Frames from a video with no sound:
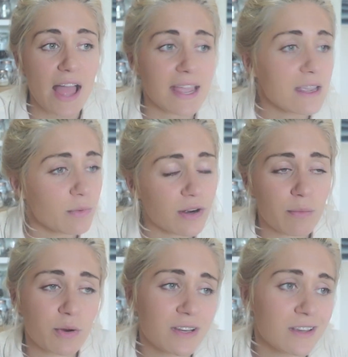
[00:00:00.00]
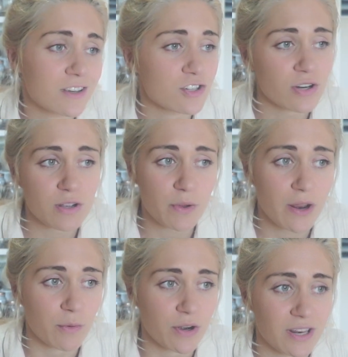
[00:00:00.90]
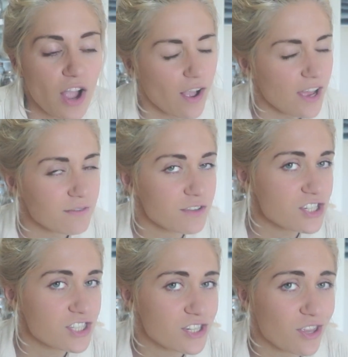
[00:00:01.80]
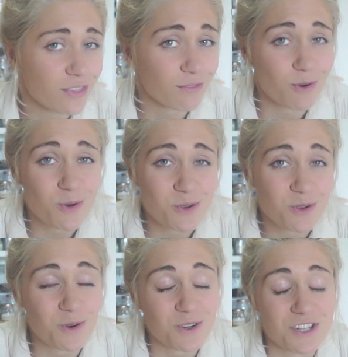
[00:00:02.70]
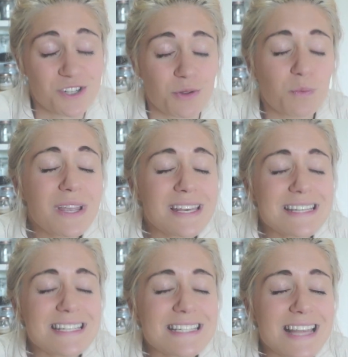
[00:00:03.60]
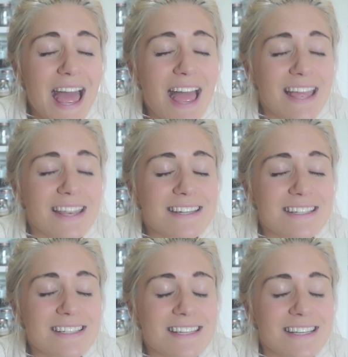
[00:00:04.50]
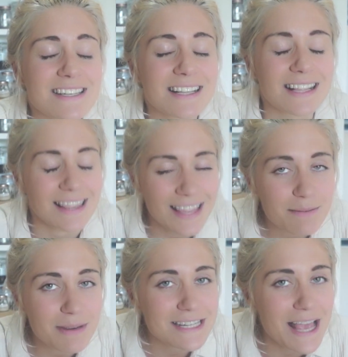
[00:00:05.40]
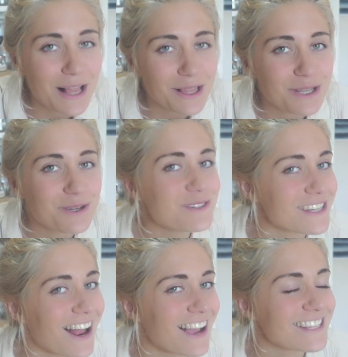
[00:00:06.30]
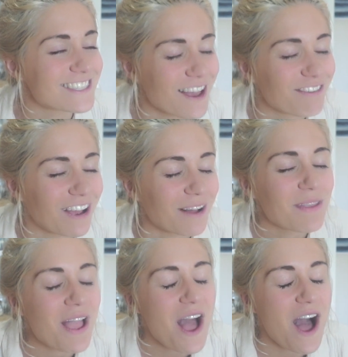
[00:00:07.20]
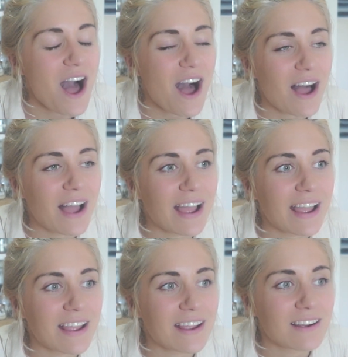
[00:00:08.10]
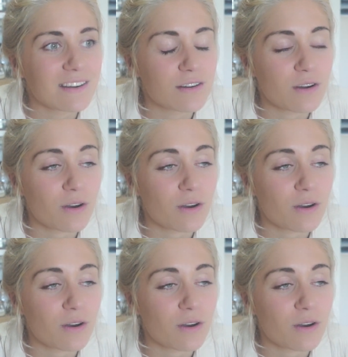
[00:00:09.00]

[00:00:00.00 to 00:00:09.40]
eat what I wanted, drink what I wanted. I kind of just threw caution to the wind, and let me tell you, did I suffer. I